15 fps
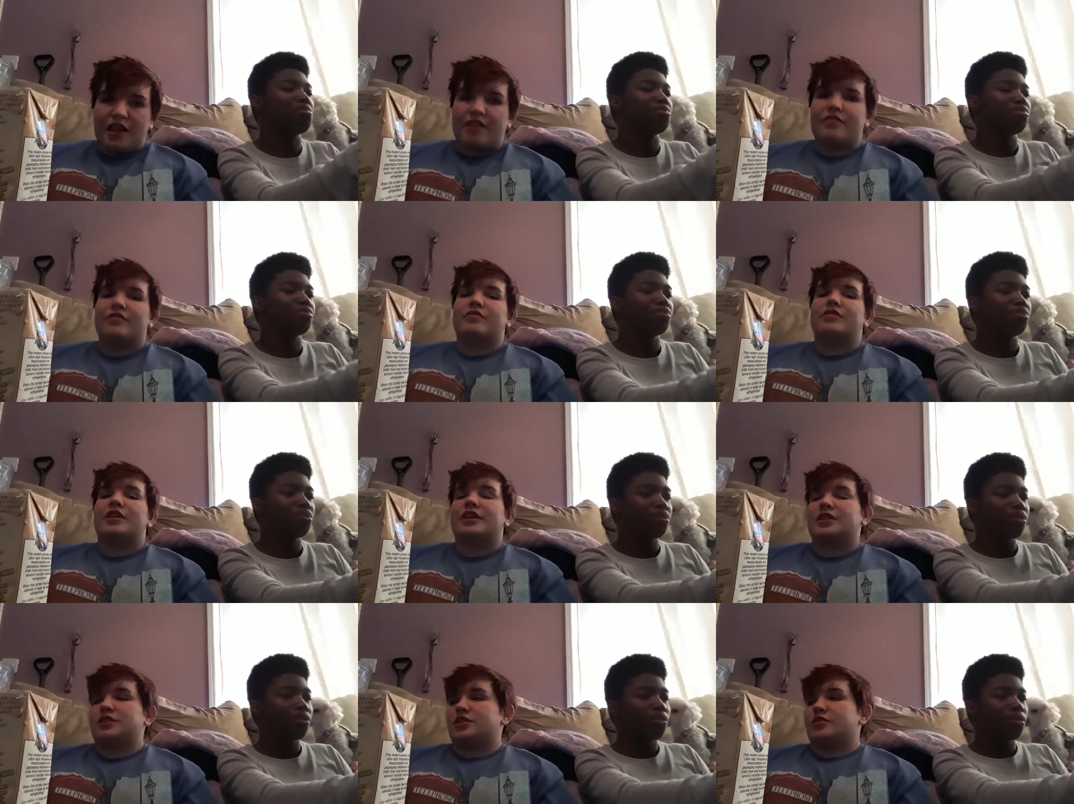Speaker 1: have it for
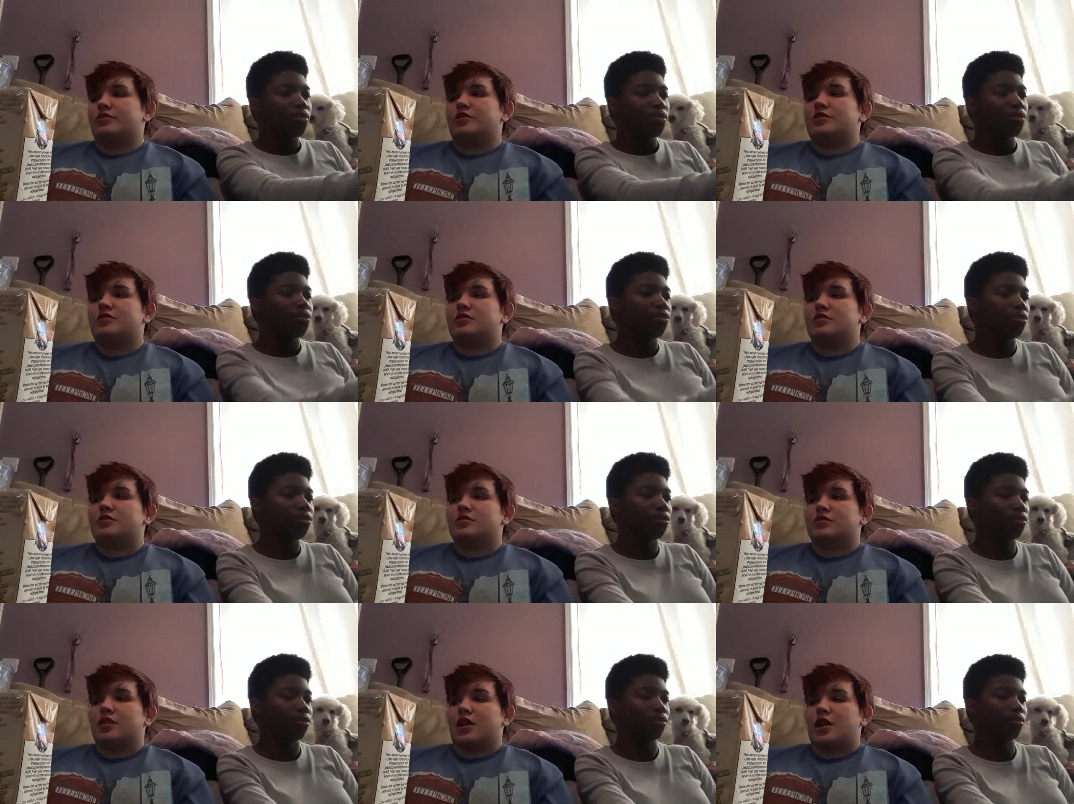like cereal
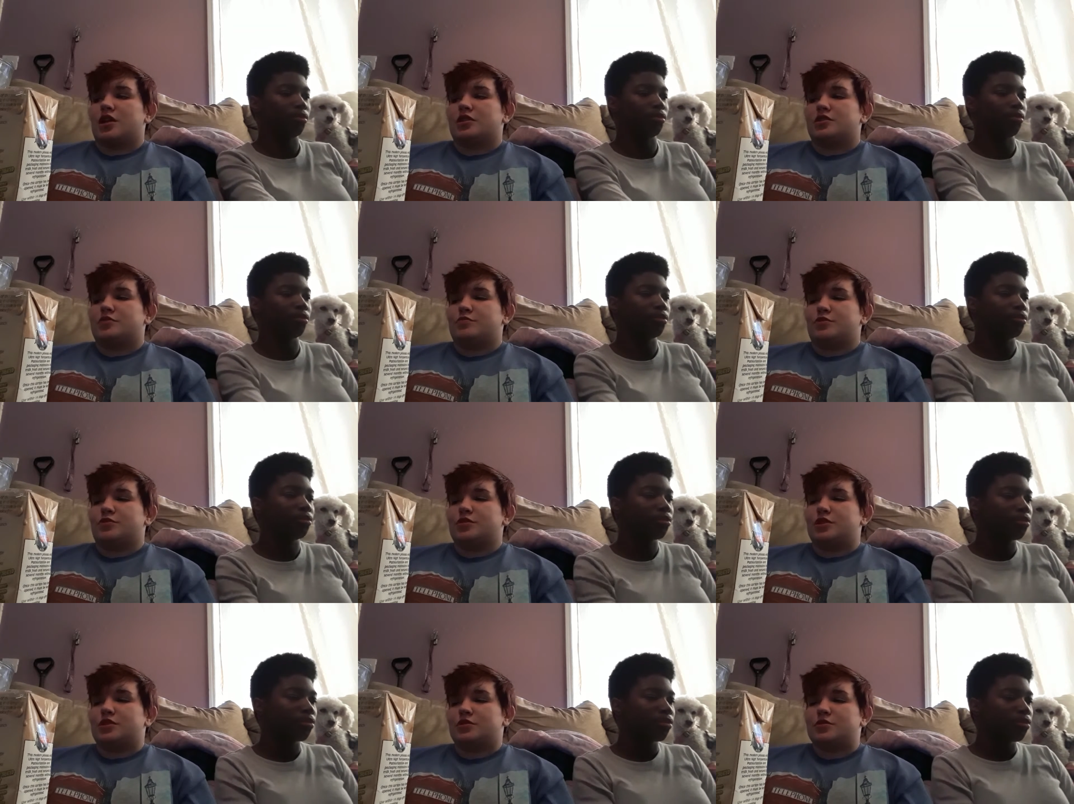or like
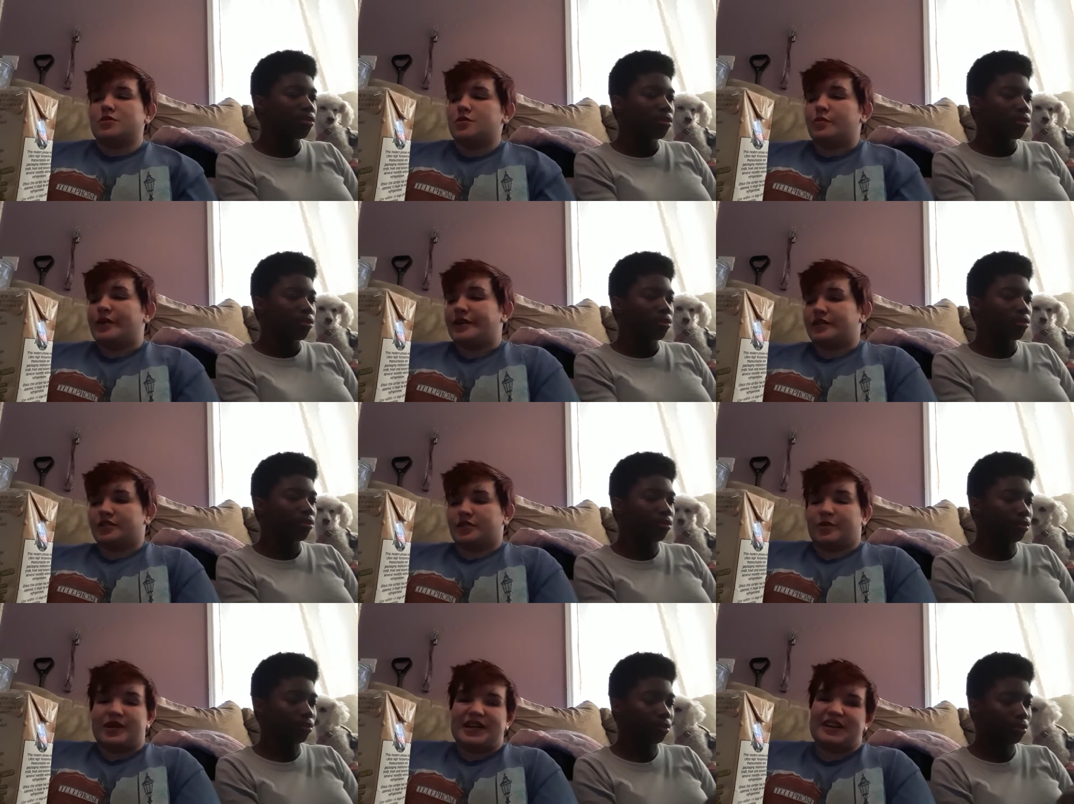smoothies or sweets or
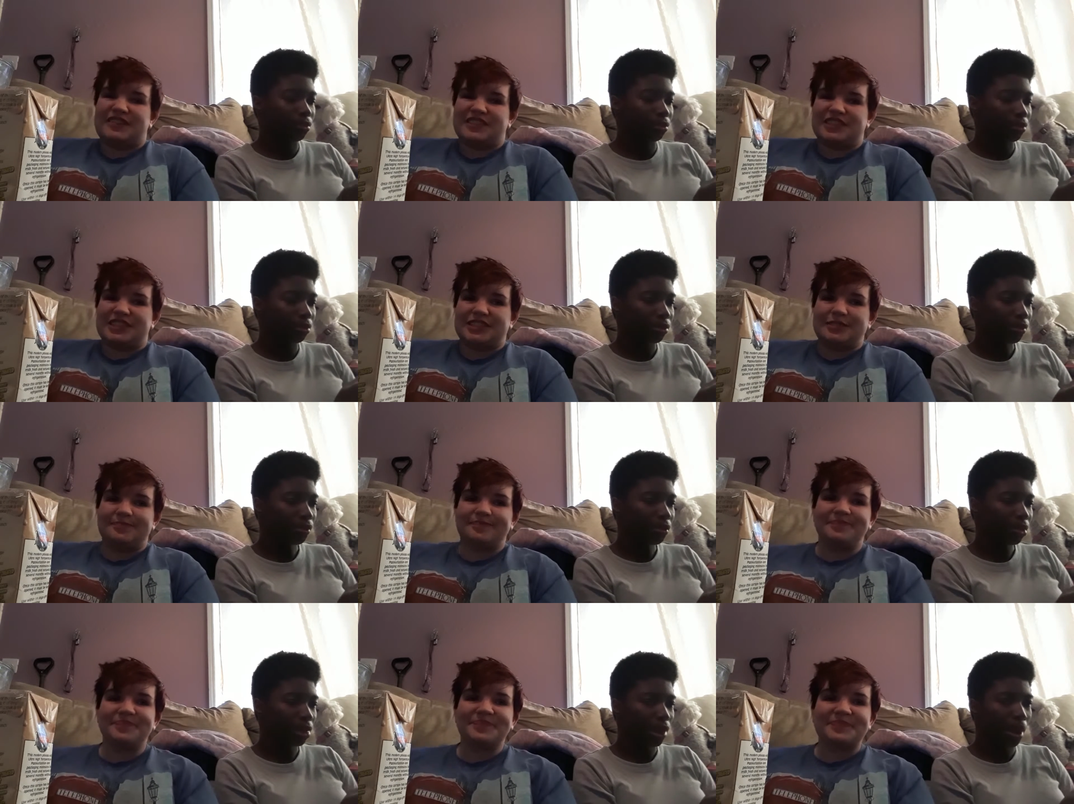whatever
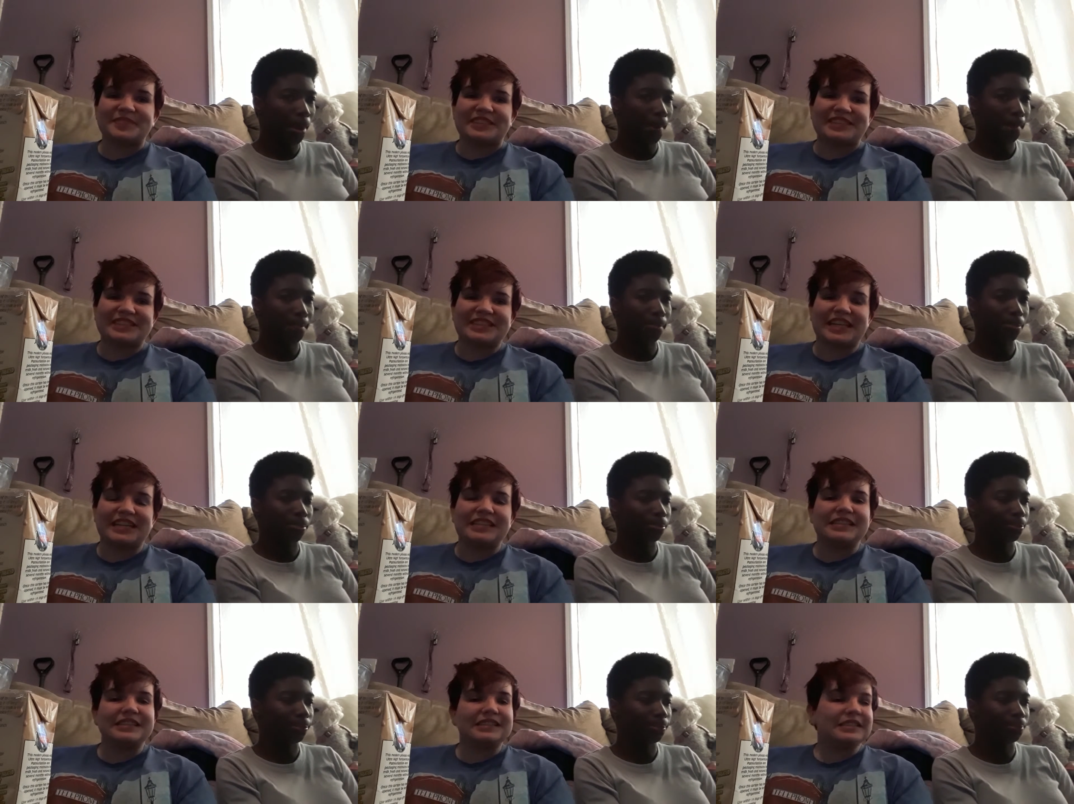
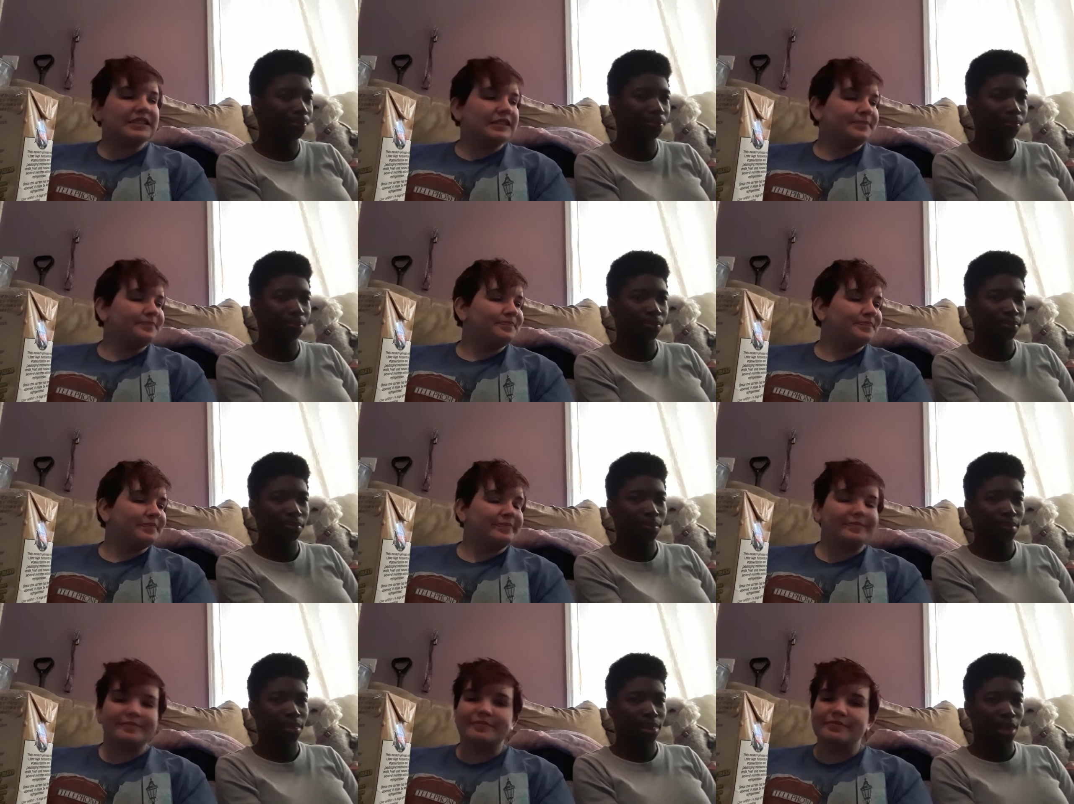because,
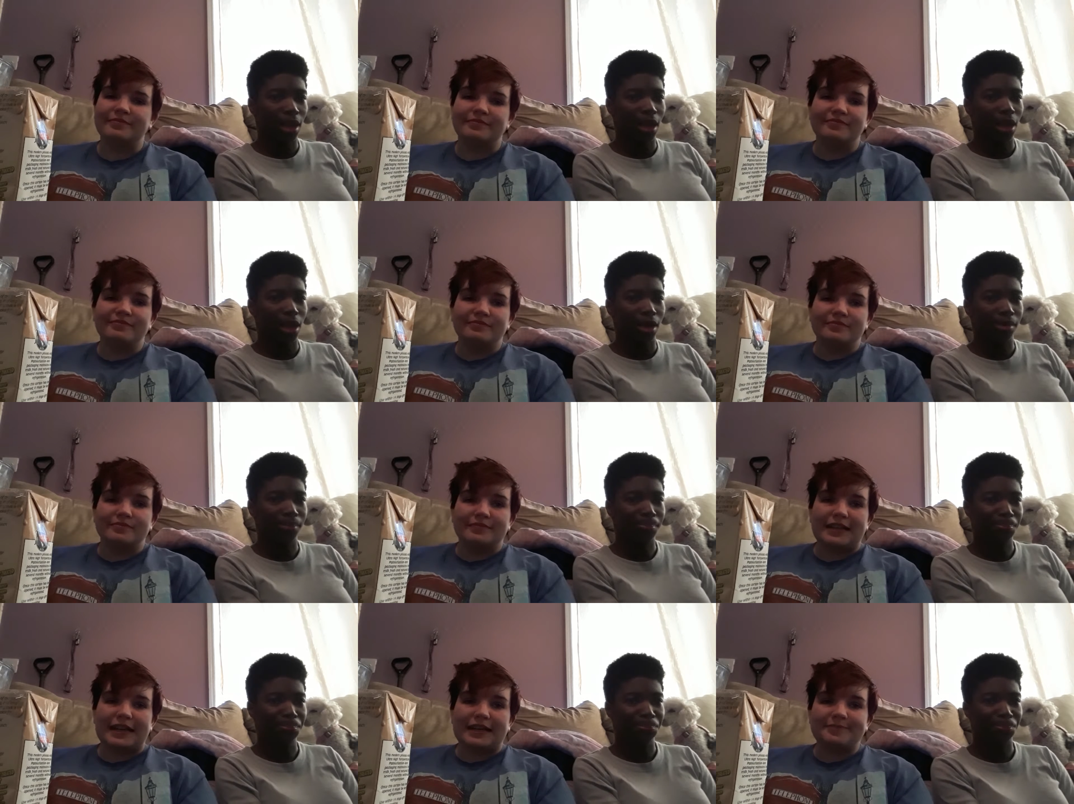
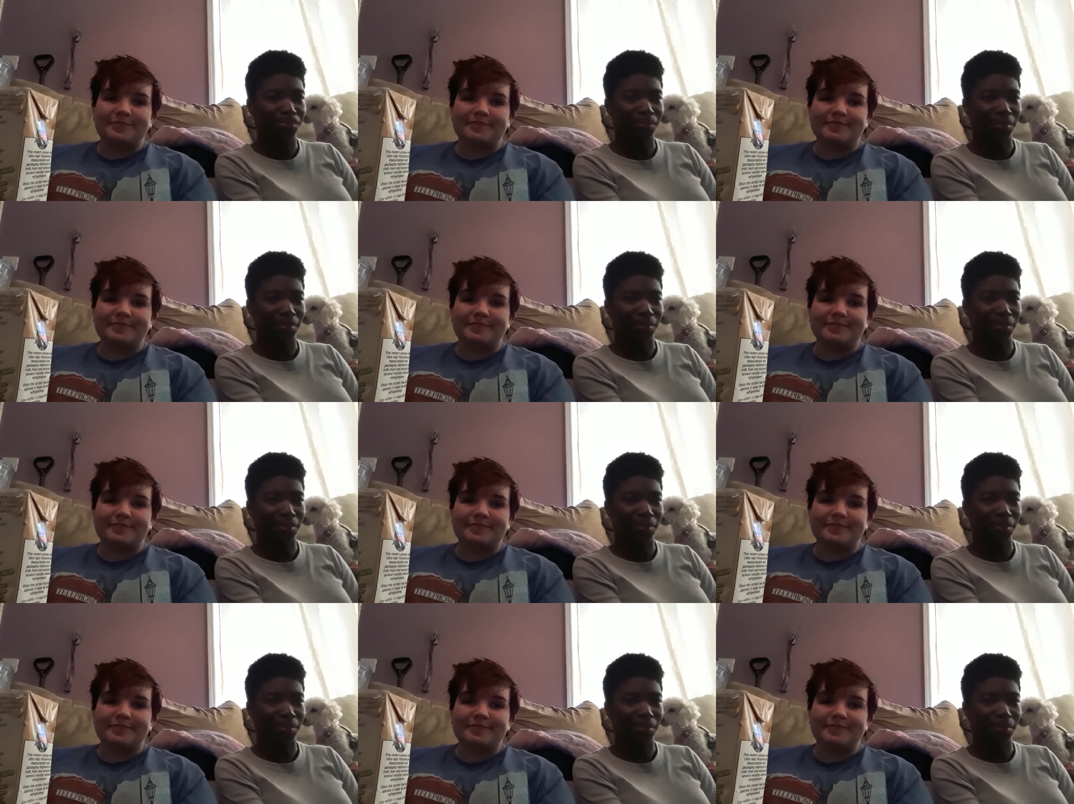yeah.